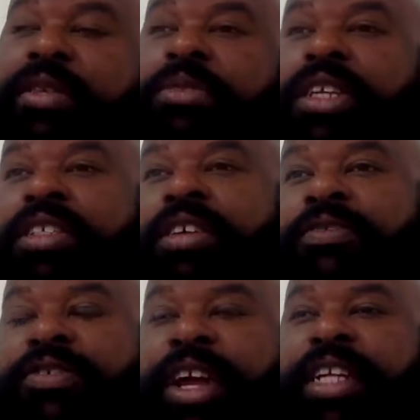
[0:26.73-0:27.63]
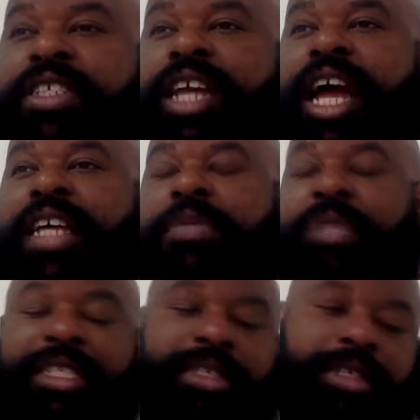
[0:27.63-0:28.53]
some
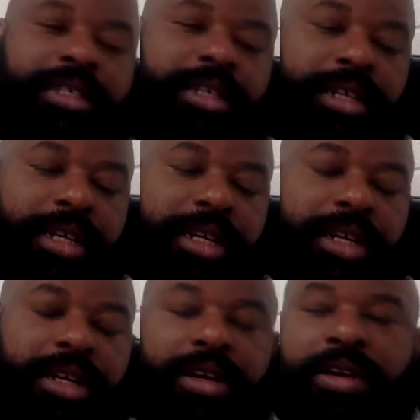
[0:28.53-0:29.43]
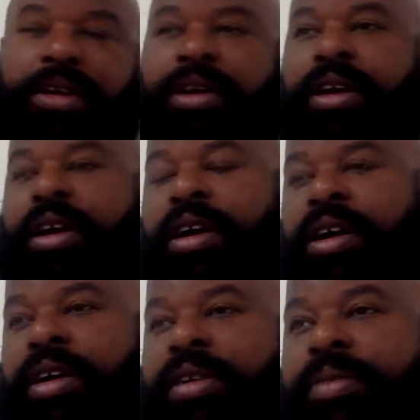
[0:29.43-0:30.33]
disenfranchisement
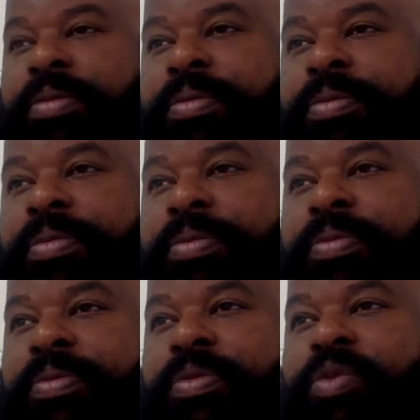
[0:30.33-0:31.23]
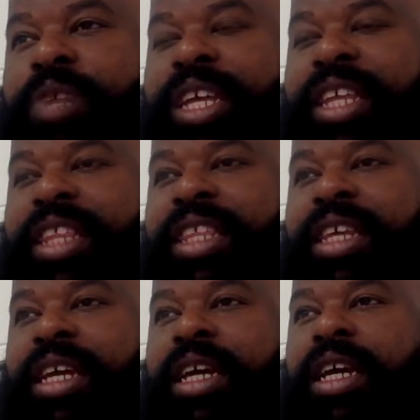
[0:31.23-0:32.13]
uh, with
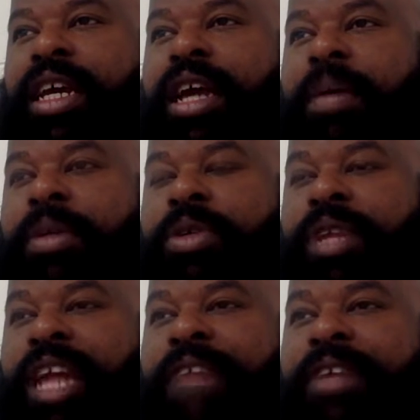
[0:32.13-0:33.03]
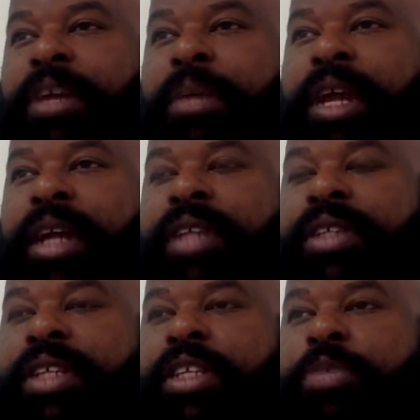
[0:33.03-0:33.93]
between African Americans
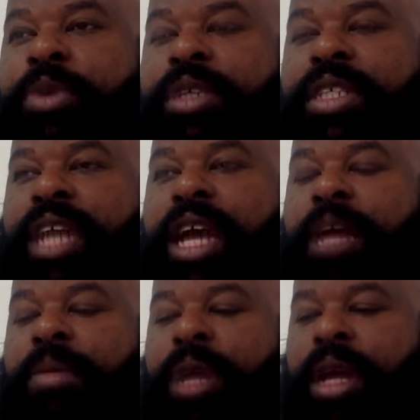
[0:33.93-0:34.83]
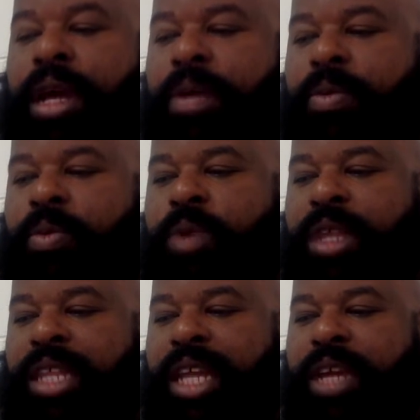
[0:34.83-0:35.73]
at this point in time.
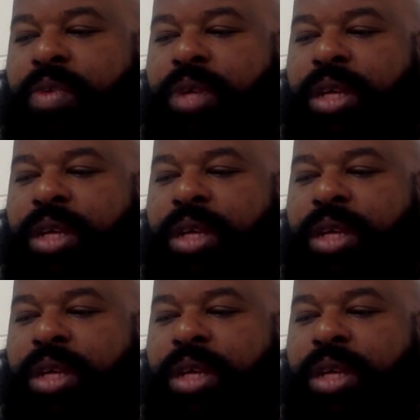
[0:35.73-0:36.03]
One thing